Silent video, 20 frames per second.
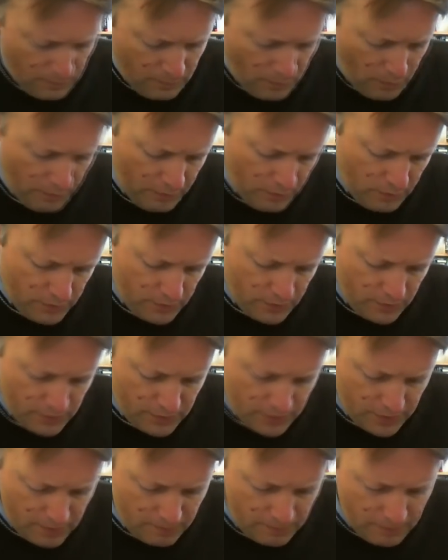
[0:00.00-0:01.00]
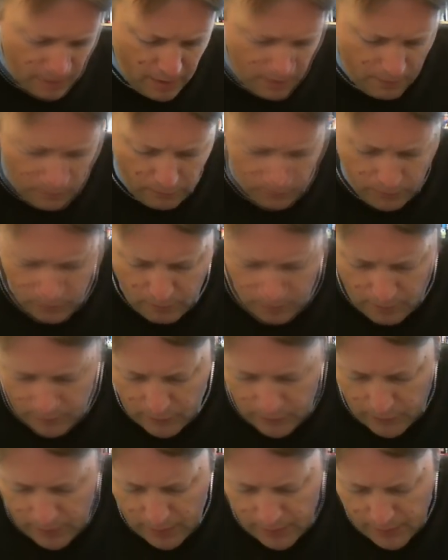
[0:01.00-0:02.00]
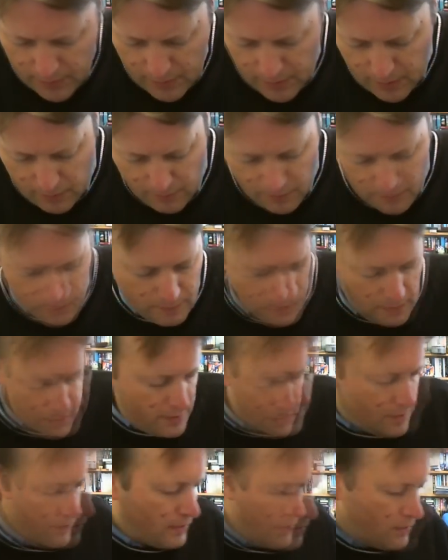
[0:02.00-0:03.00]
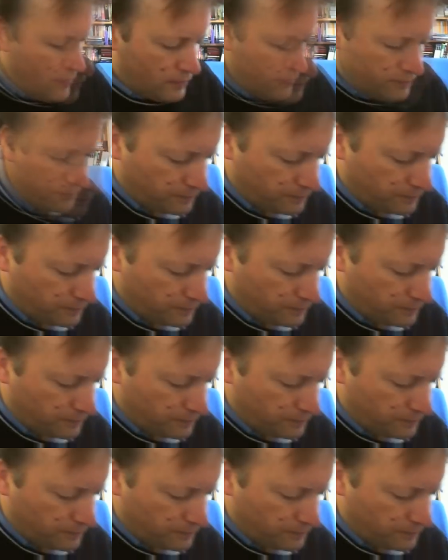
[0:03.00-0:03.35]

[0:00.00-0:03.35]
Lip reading: But we also seem to have a few other things in here as well. Let's have a look.